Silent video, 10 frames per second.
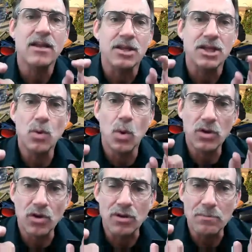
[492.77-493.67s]
you will
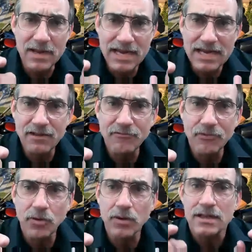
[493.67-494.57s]
learn
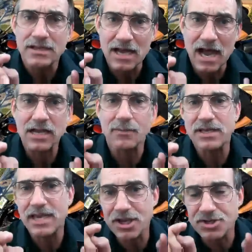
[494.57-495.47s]
meaningful
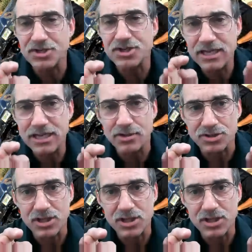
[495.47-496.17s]
documentation skills